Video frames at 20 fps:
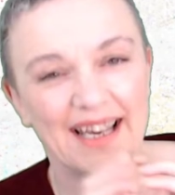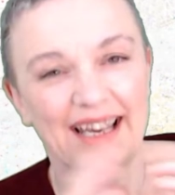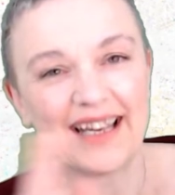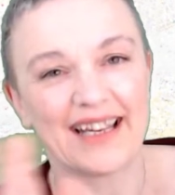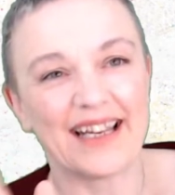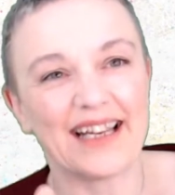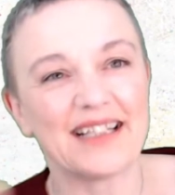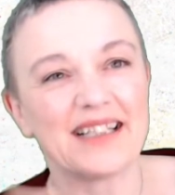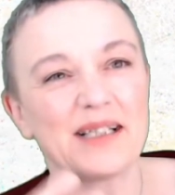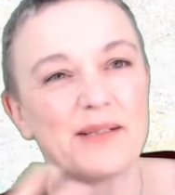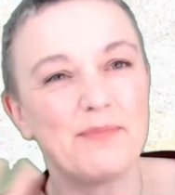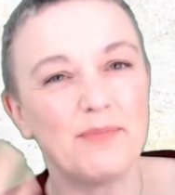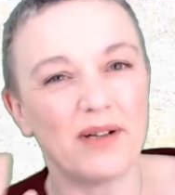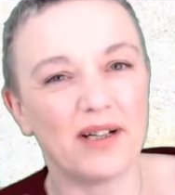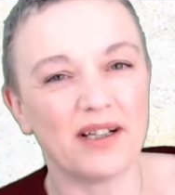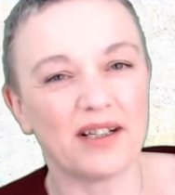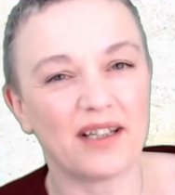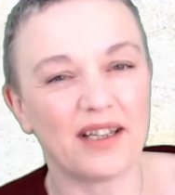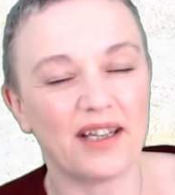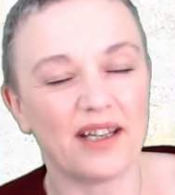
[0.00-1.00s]
It gets
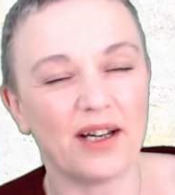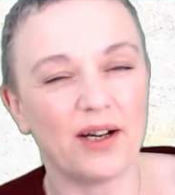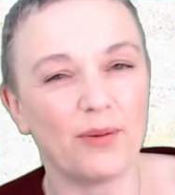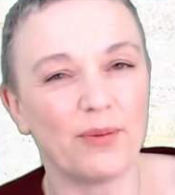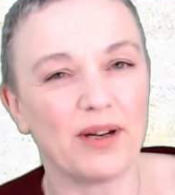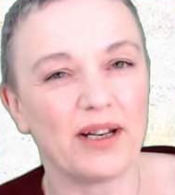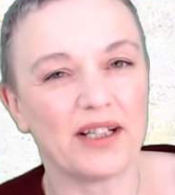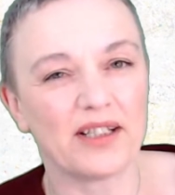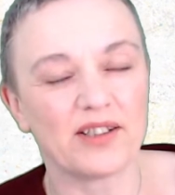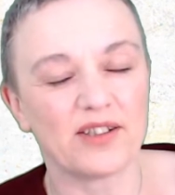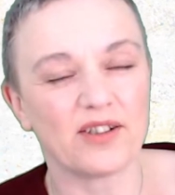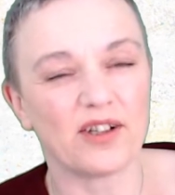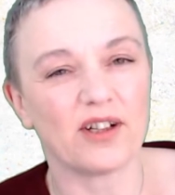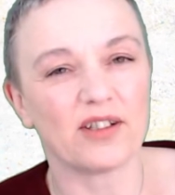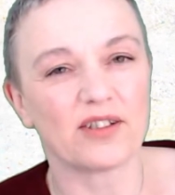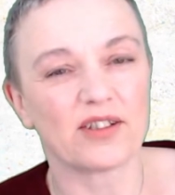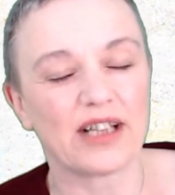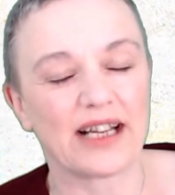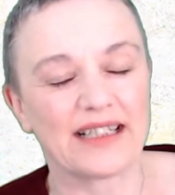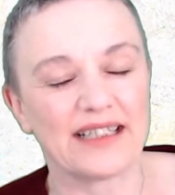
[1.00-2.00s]
murkier when it
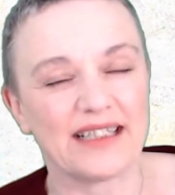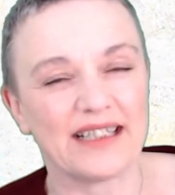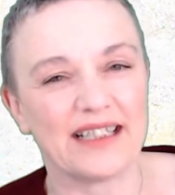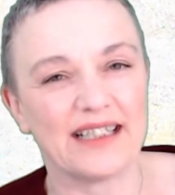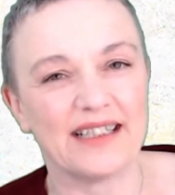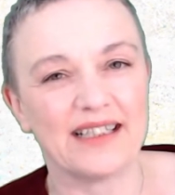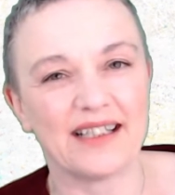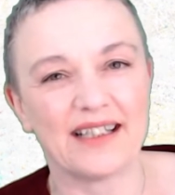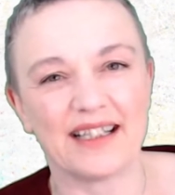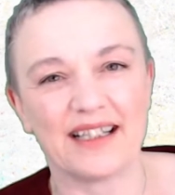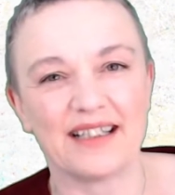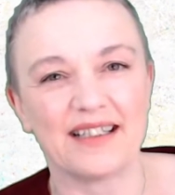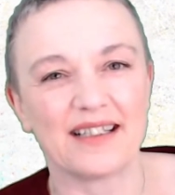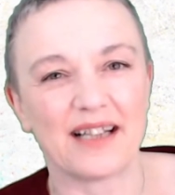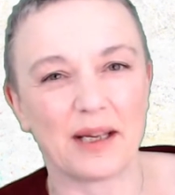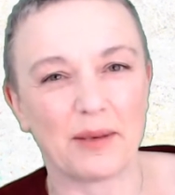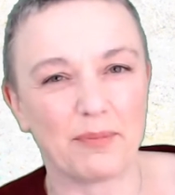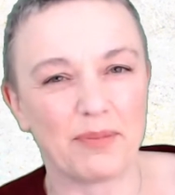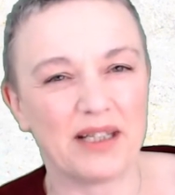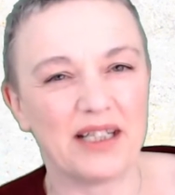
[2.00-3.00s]
starts getting into things
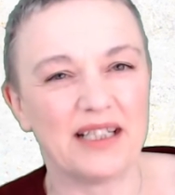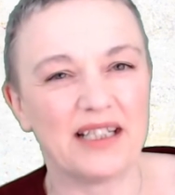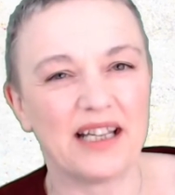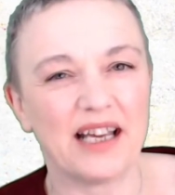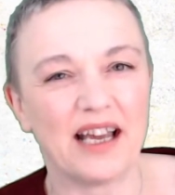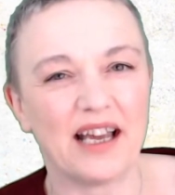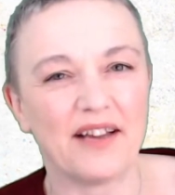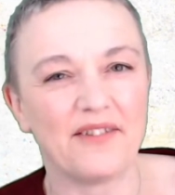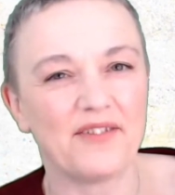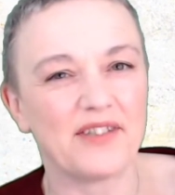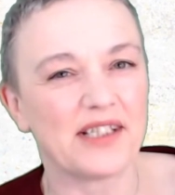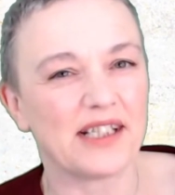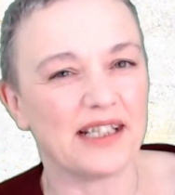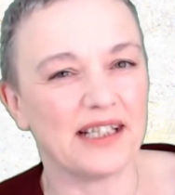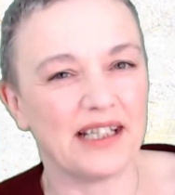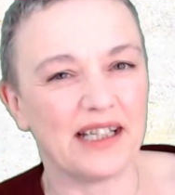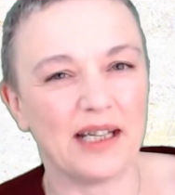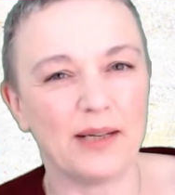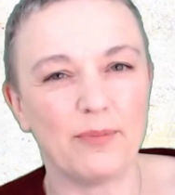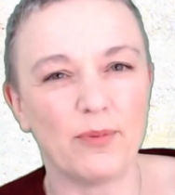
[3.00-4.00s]
like PDFs and
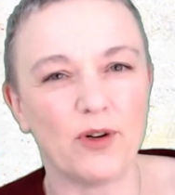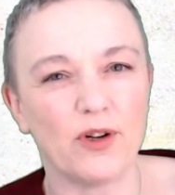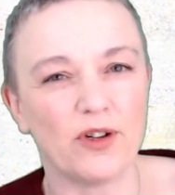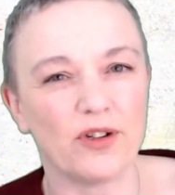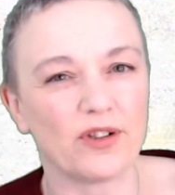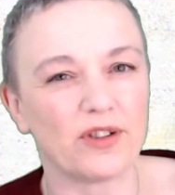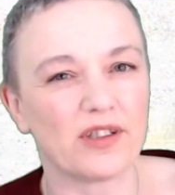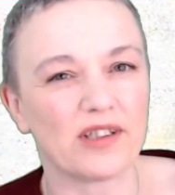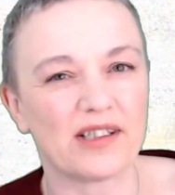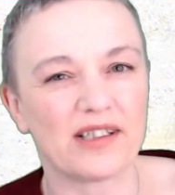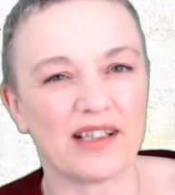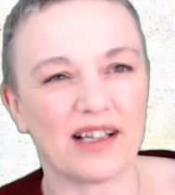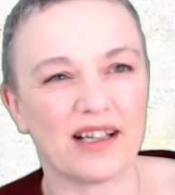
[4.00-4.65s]
ebooks,